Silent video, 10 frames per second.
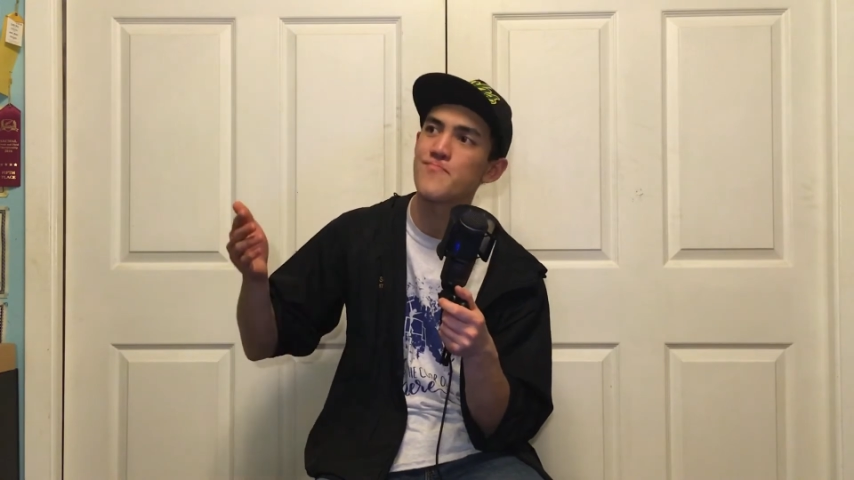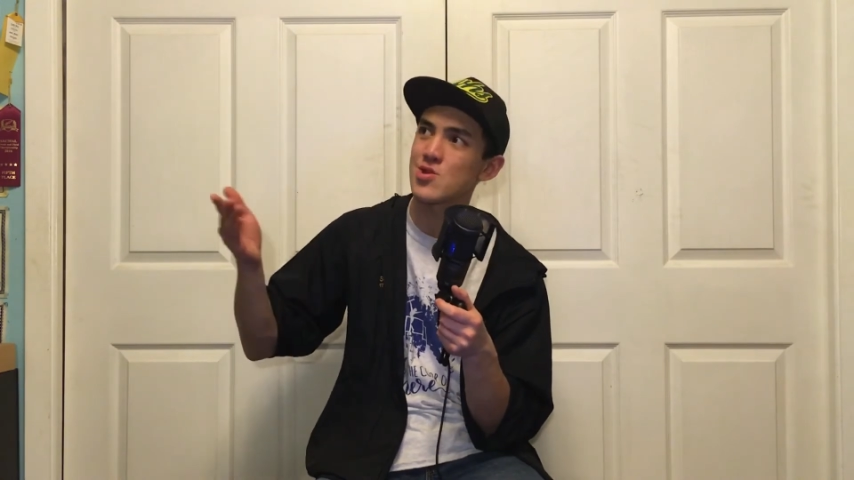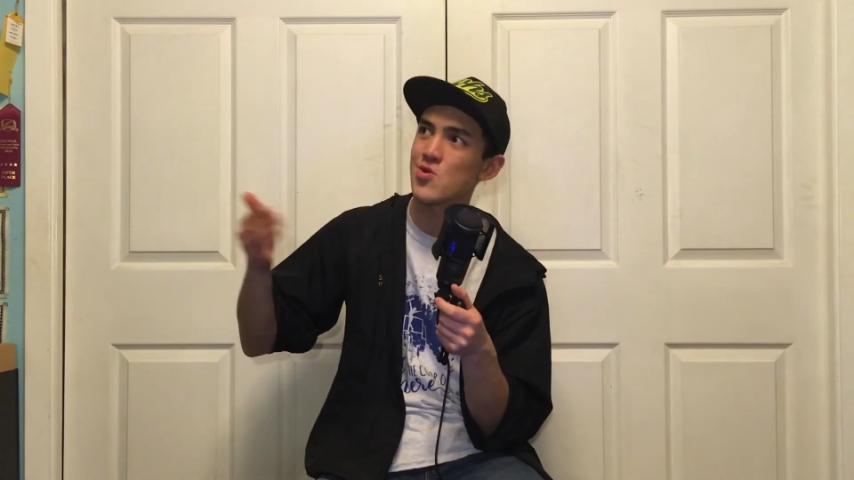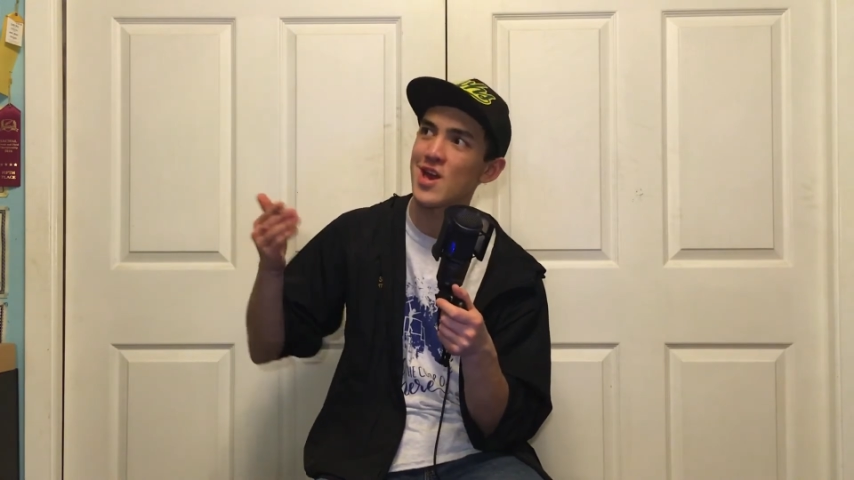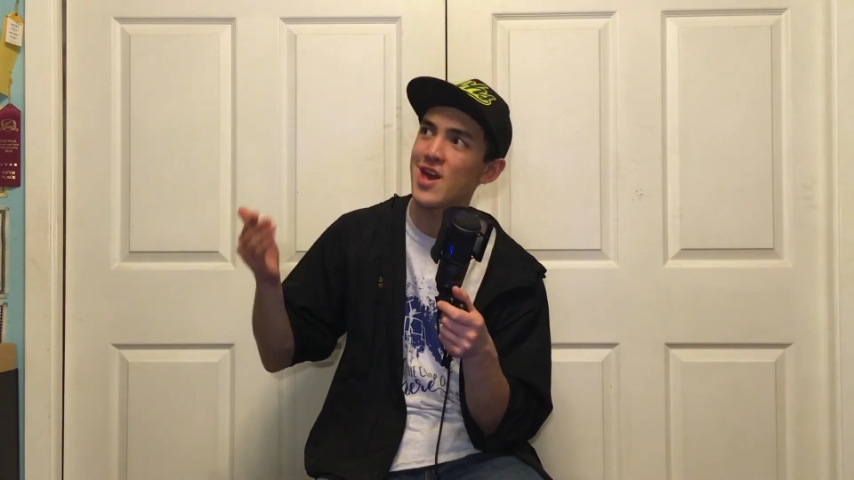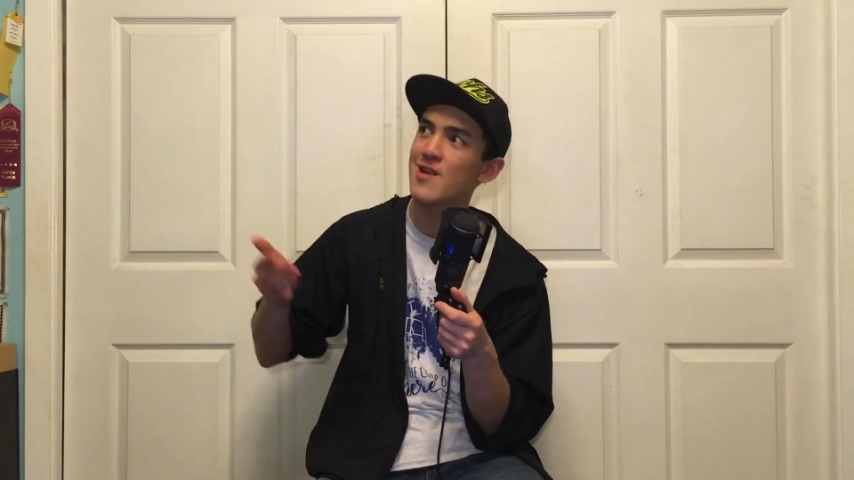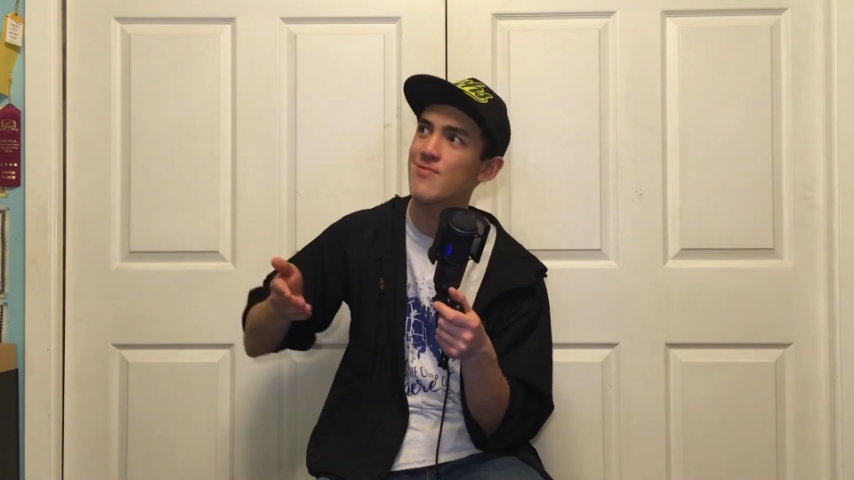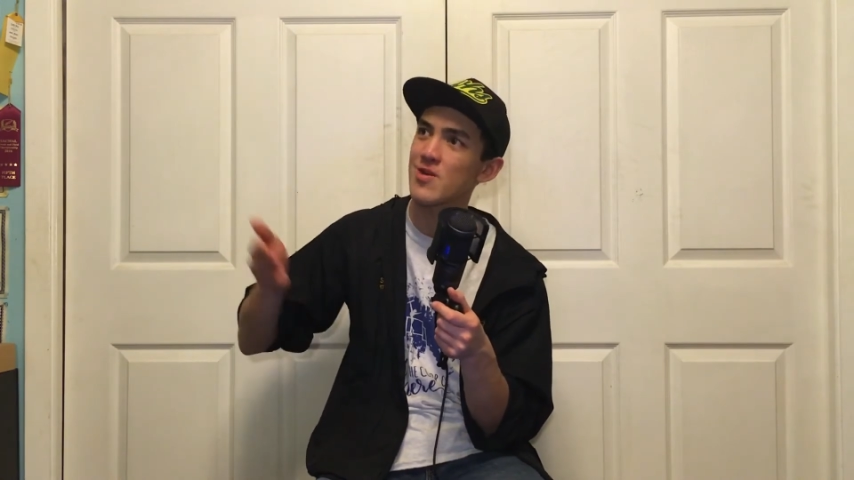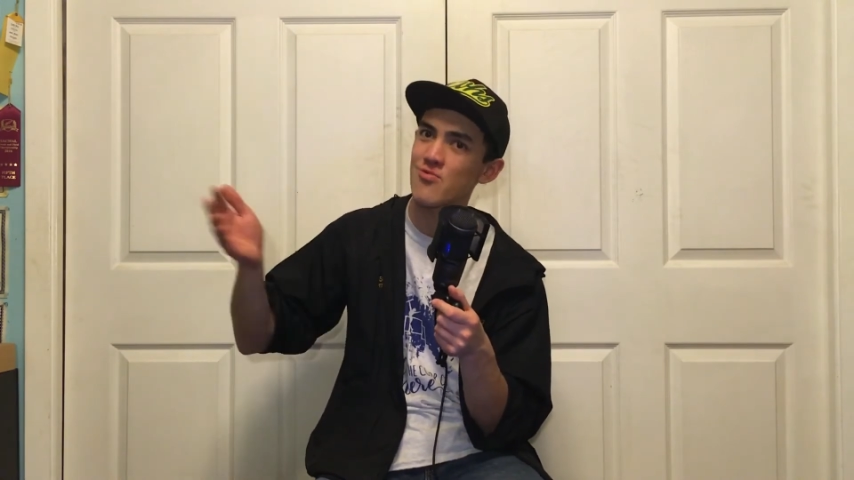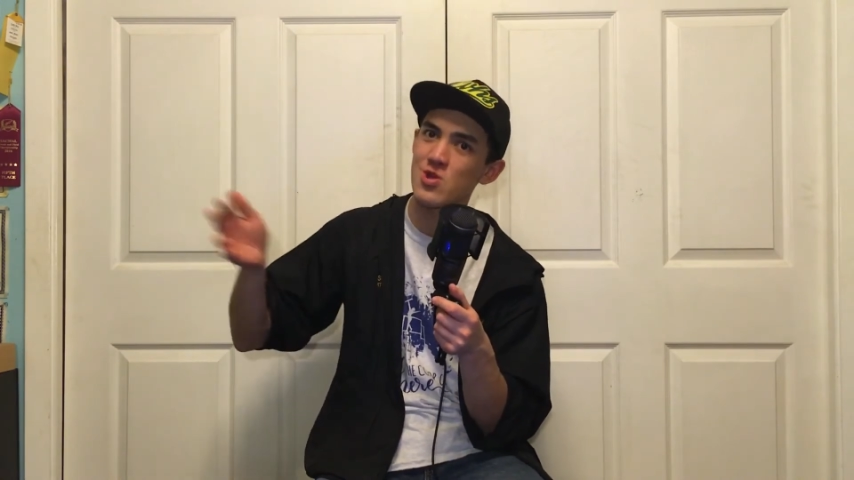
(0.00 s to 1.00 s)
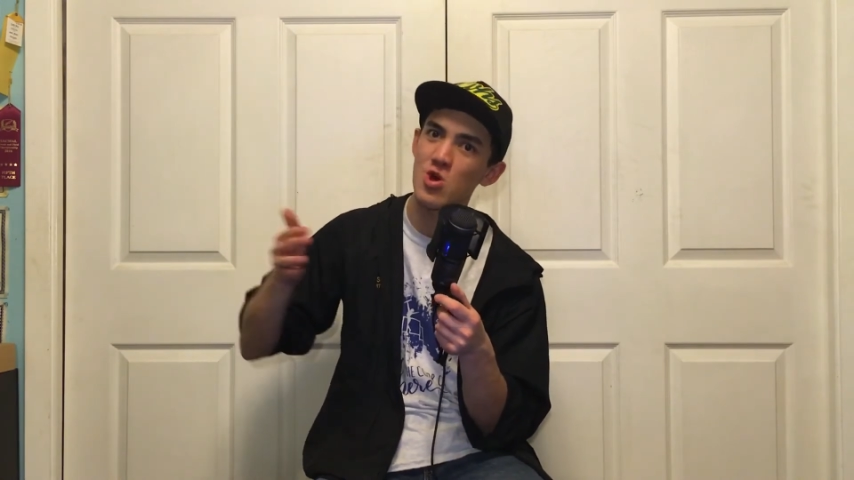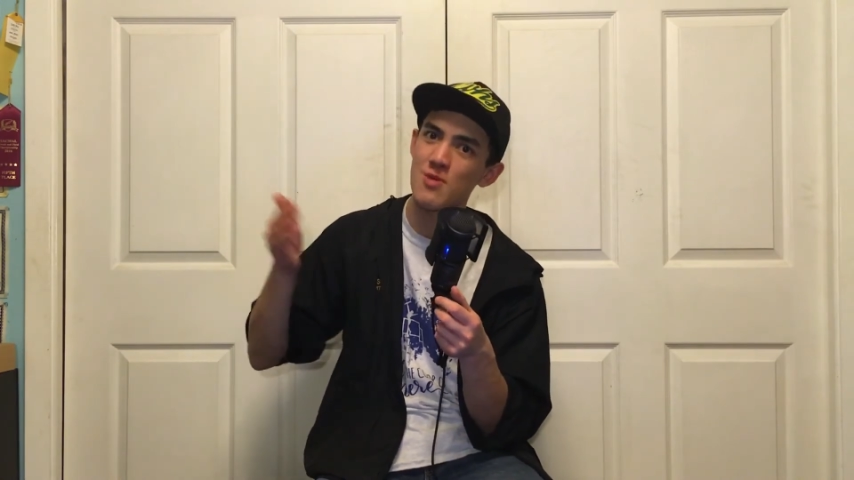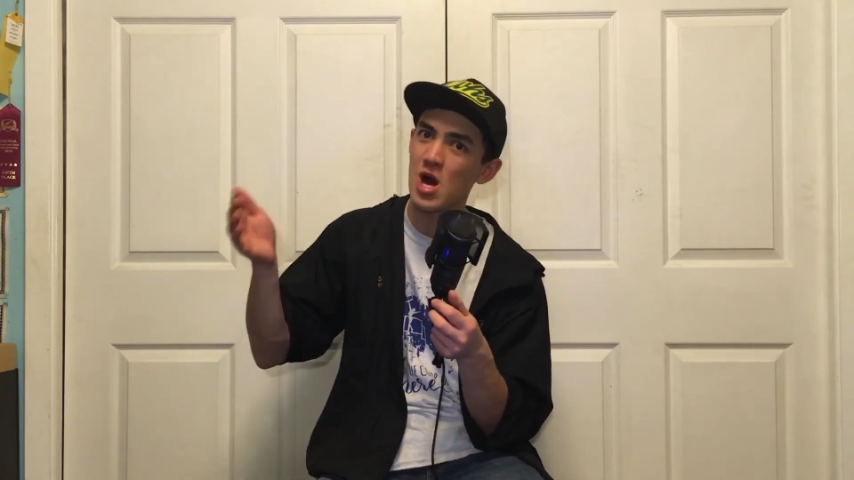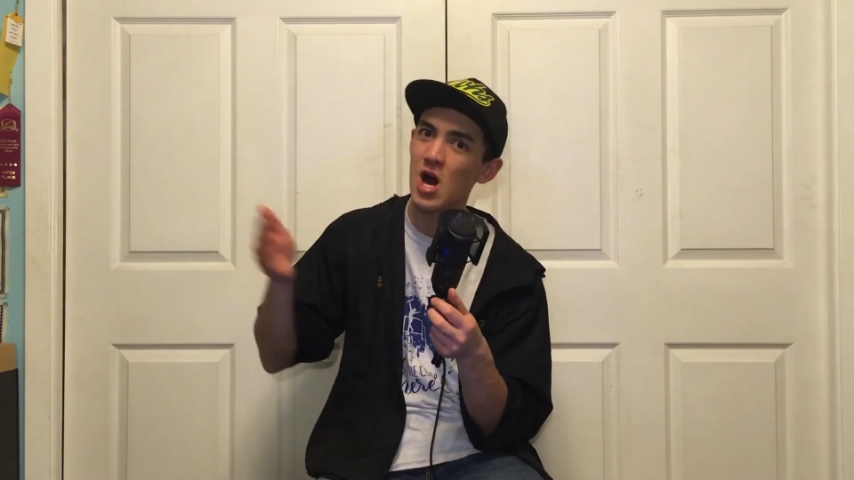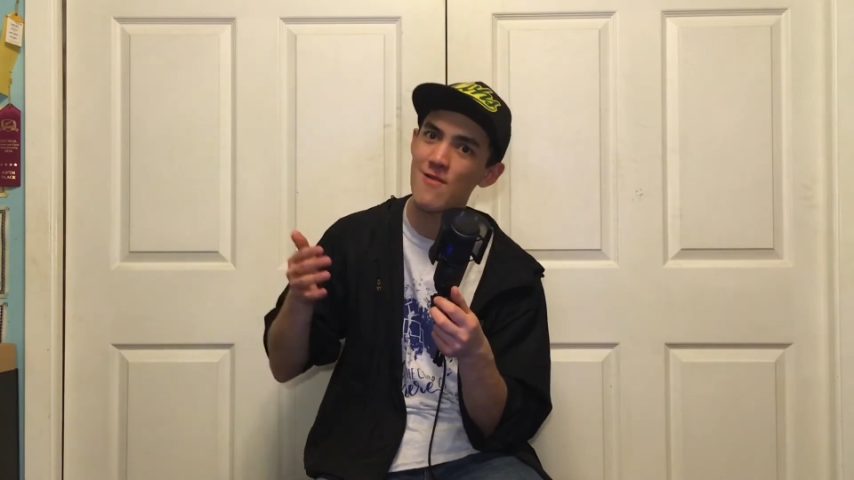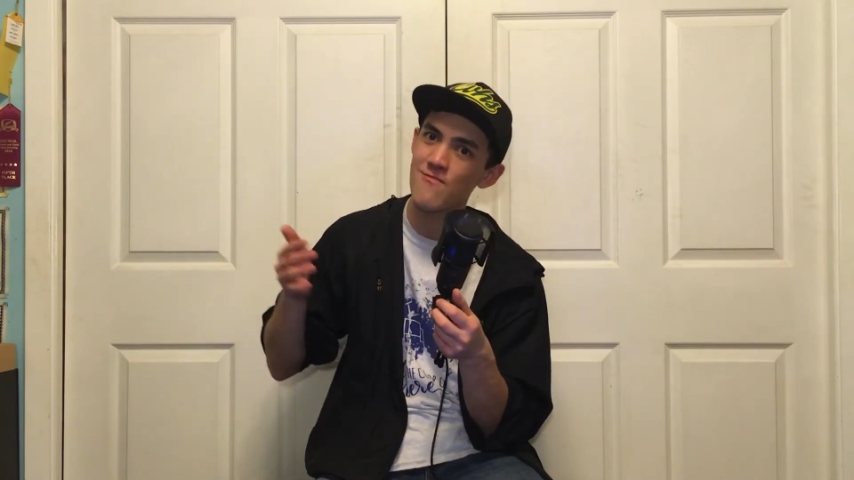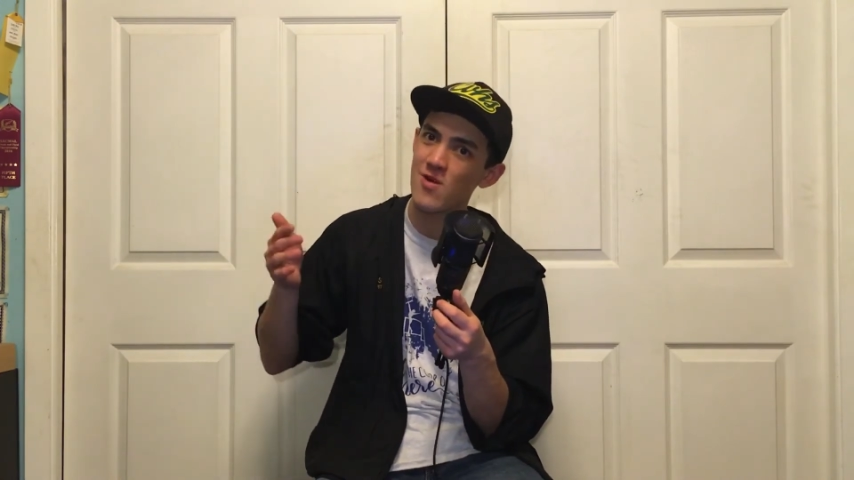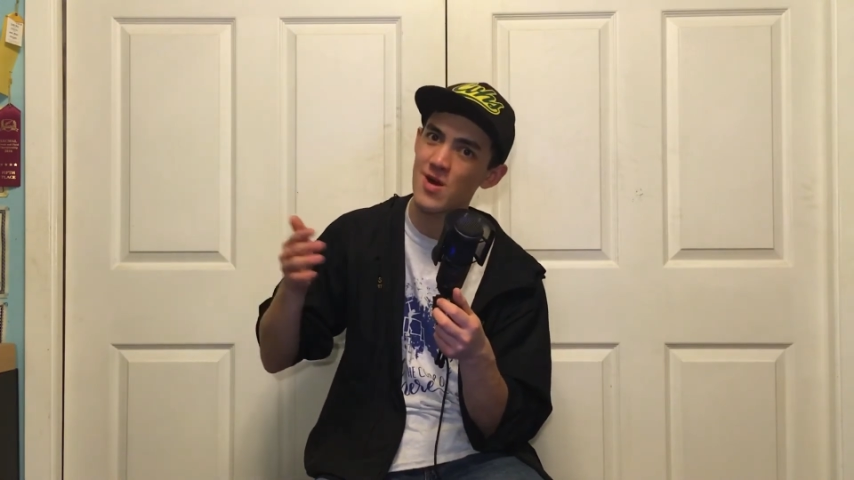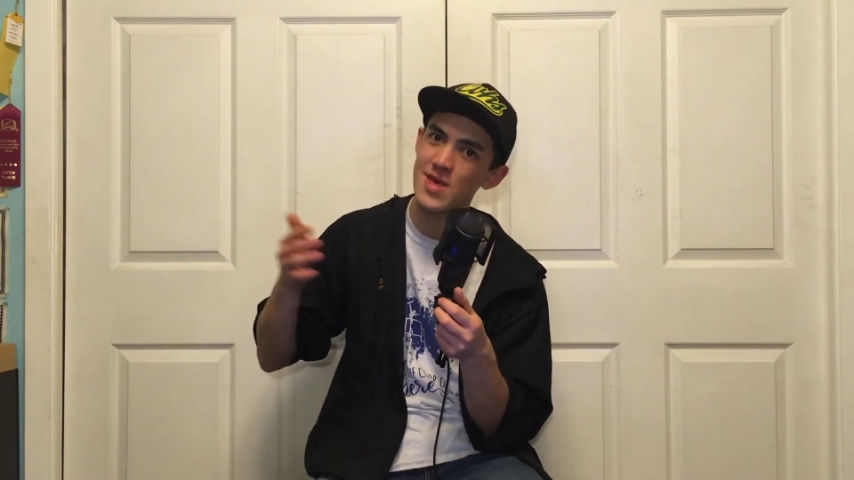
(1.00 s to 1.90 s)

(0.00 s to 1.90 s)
it's okay if like we're a little bit off